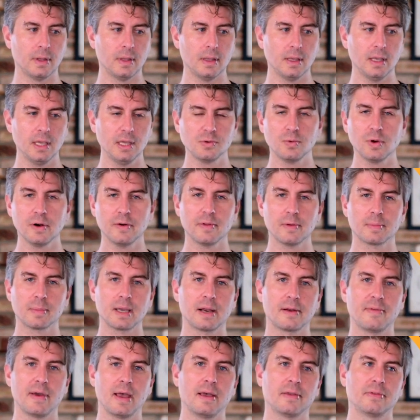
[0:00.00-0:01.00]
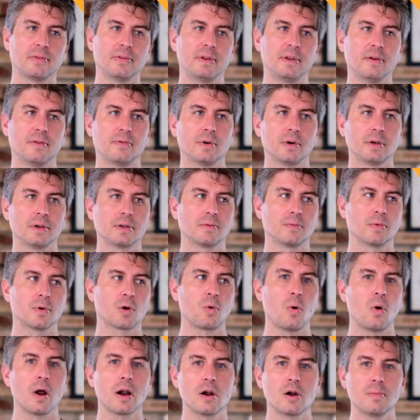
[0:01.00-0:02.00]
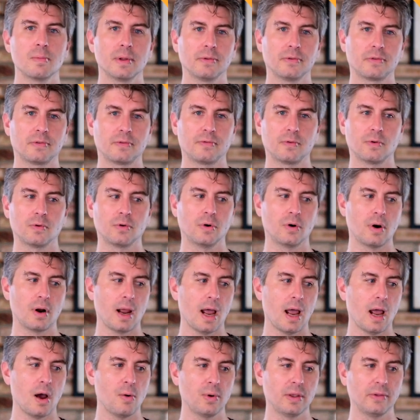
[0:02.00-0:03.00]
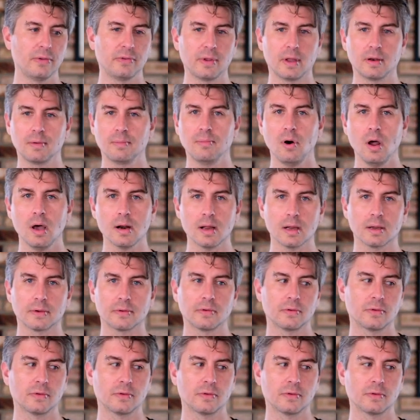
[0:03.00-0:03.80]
each one of them kind of has different requirements for how we send products.